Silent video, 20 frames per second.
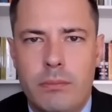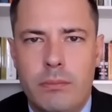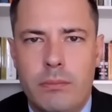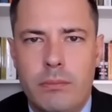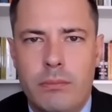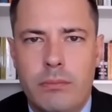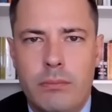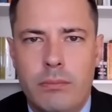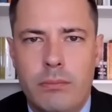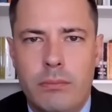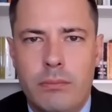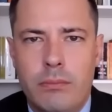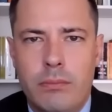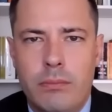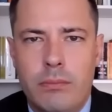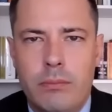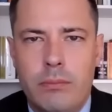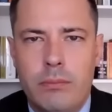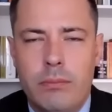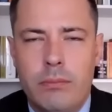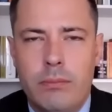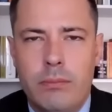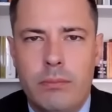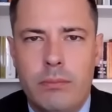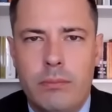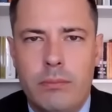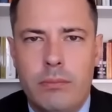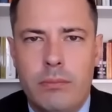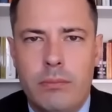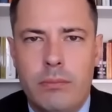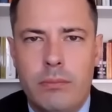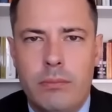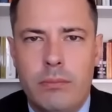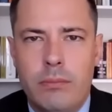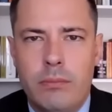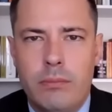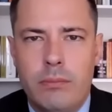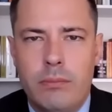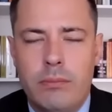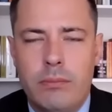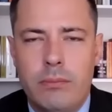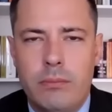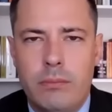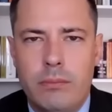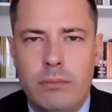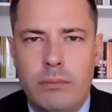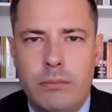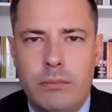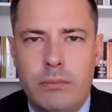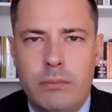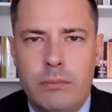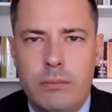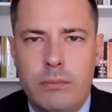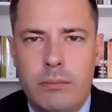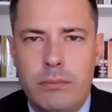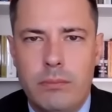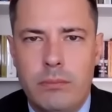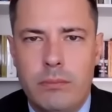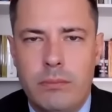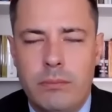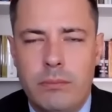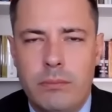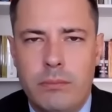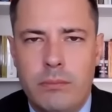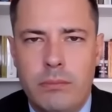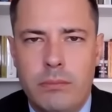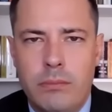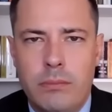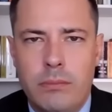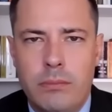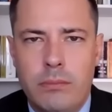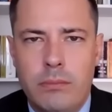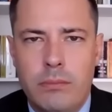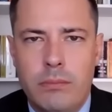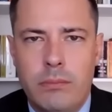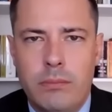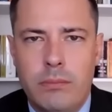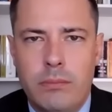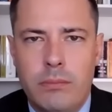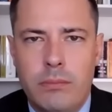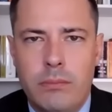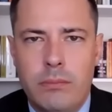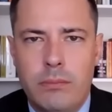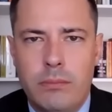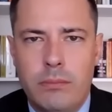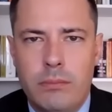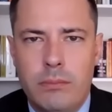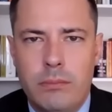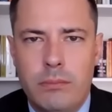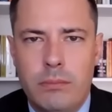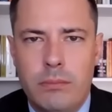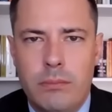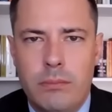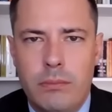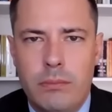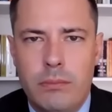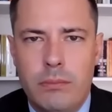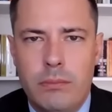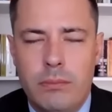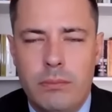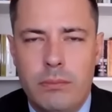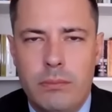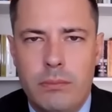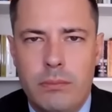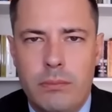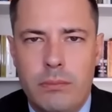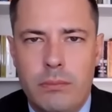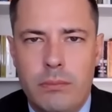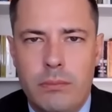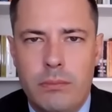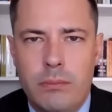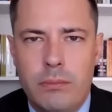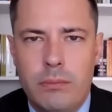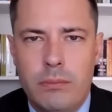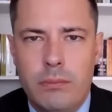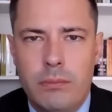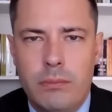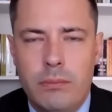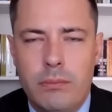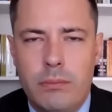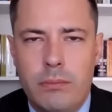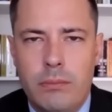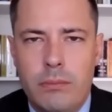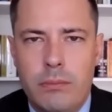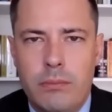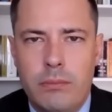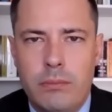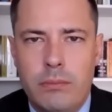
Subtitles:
No words are spoken by the person on screen.